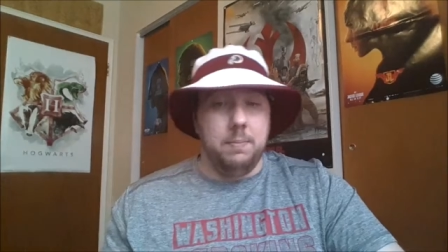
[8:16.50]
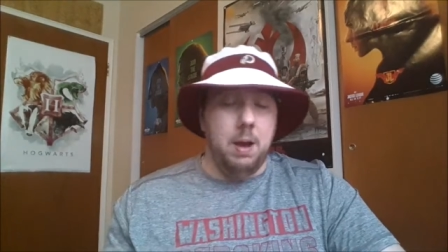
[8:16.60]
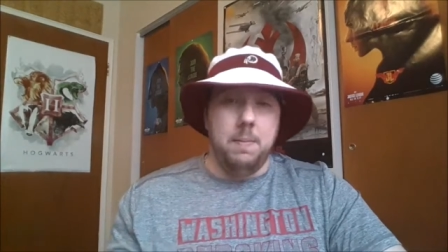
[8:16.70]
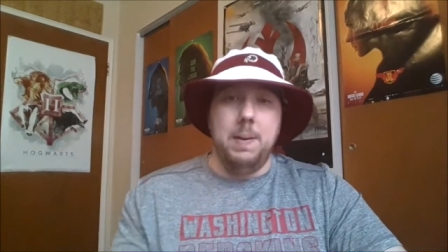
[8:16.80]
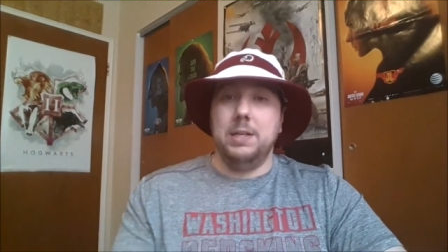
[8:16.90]
it. I'm
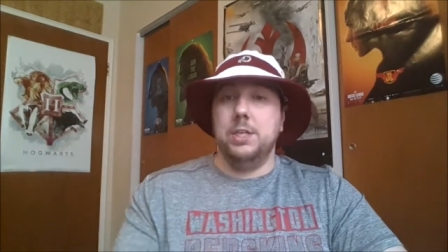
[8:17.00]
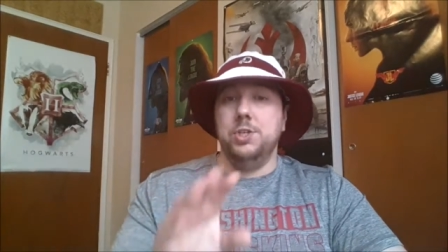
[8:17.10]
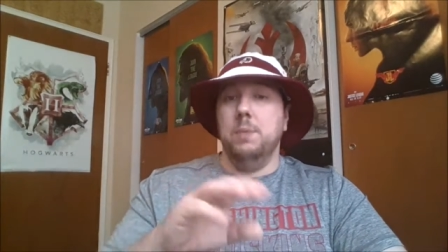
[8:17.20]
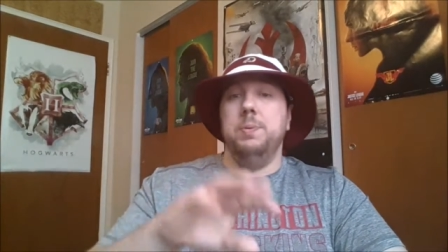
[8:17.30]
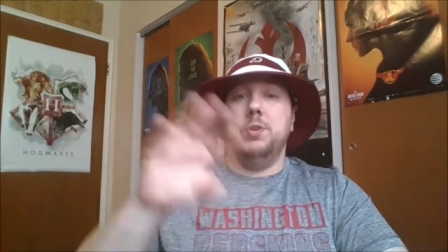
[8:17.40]
about to
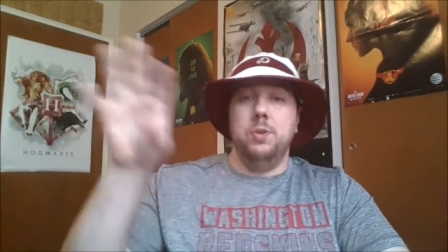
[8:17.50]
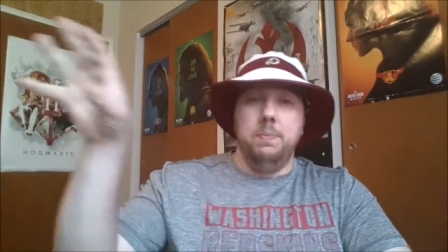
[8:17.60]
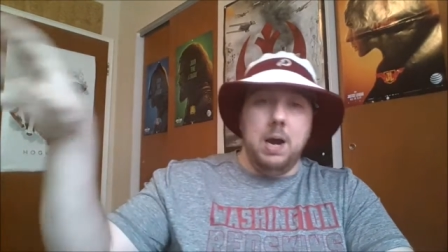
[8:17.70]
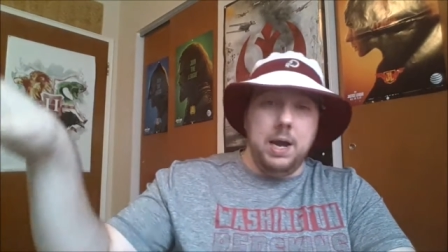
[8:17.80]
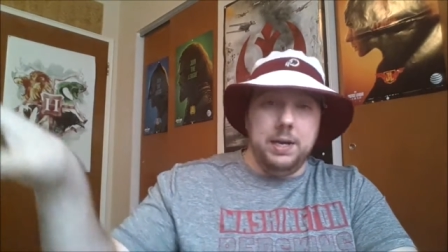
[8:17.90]
jump into
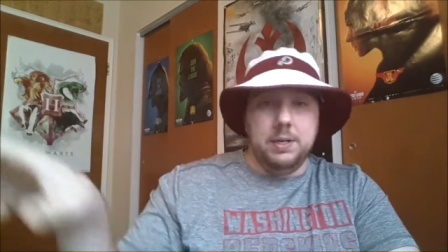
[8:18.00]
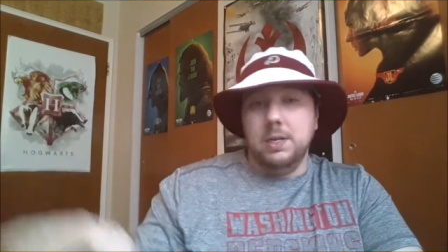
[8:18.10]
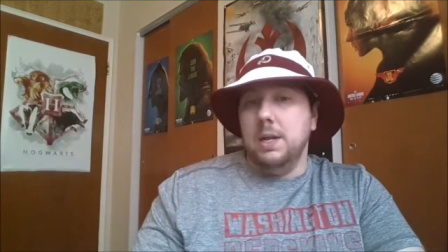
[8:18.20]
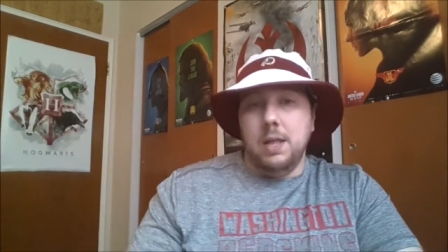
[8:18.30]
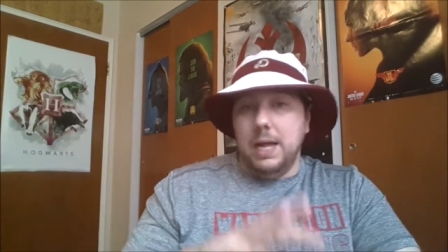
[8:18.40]
the
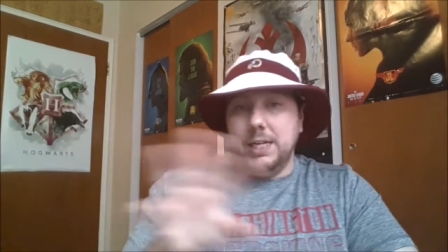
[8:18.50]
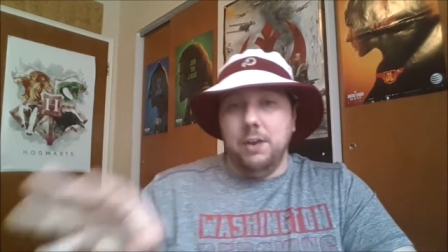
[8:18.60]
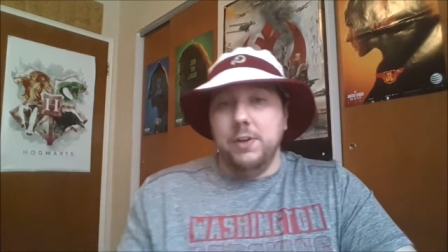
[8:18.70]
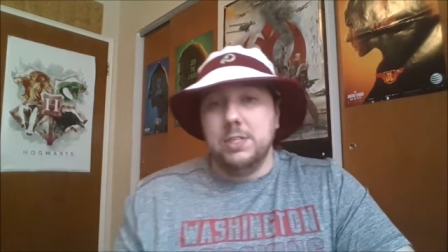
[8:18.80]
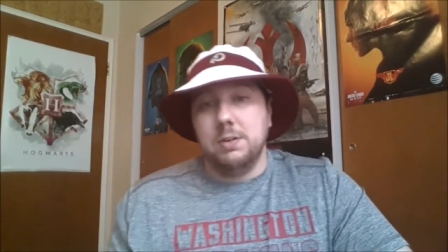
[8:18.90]
mind. At the
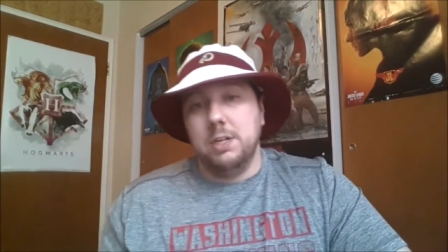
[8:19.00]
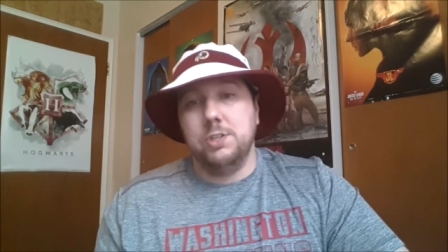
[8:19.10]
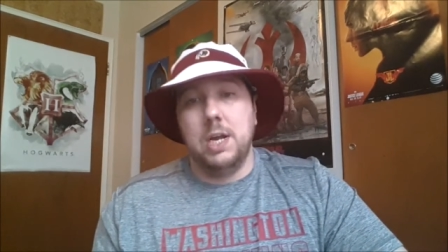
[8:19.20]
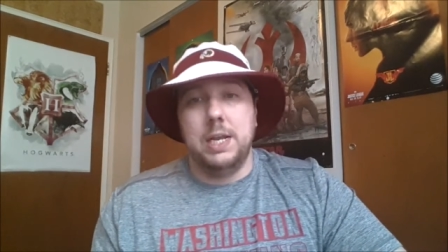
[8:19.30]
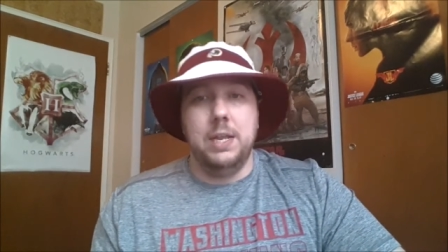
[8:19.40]
end of this, I'm
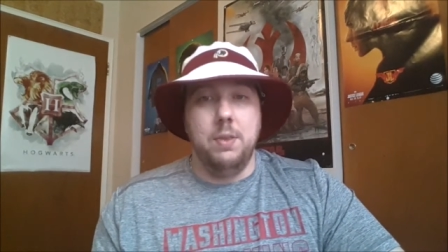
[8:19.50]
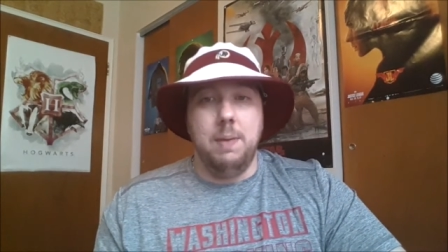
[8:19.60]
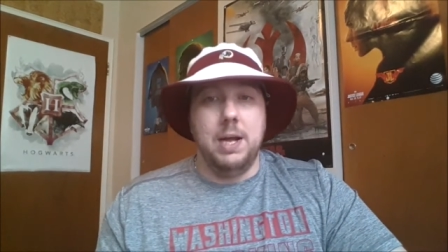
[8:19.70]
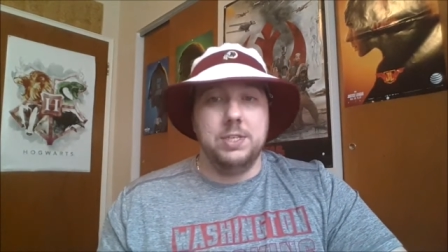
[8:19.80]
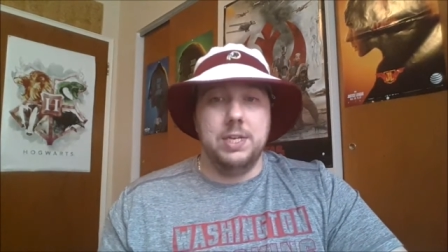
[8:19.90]
going to try to get in
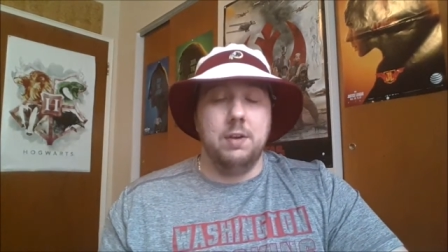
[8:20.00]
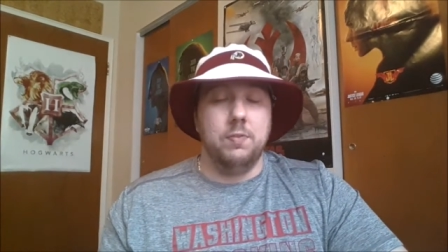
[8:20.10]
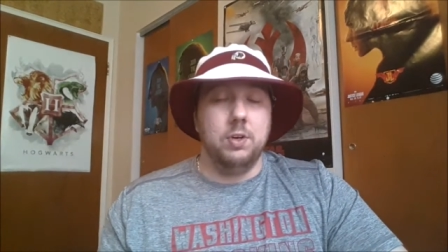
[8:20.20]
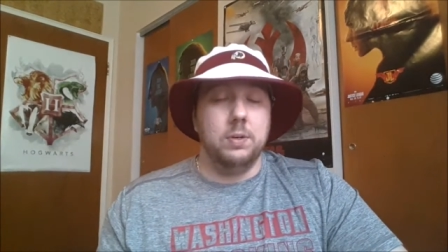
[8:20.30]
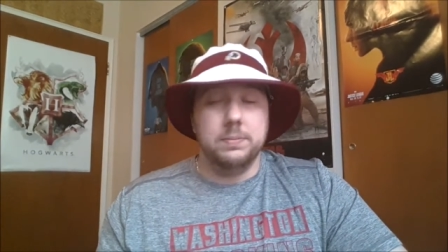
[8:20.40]
the mindset
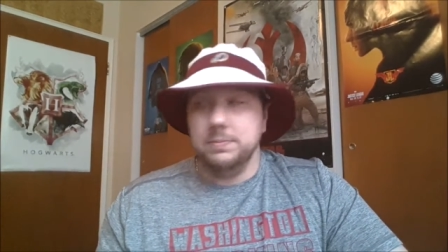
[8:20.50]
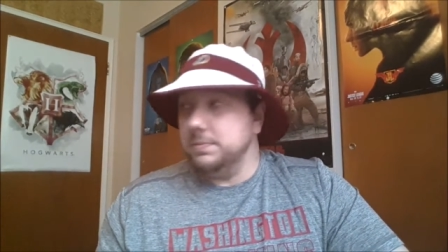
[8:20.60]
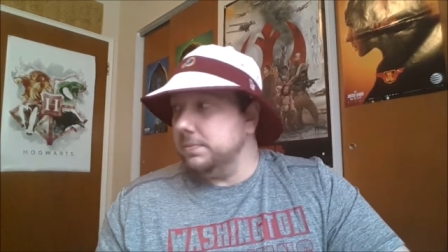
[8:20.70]
of our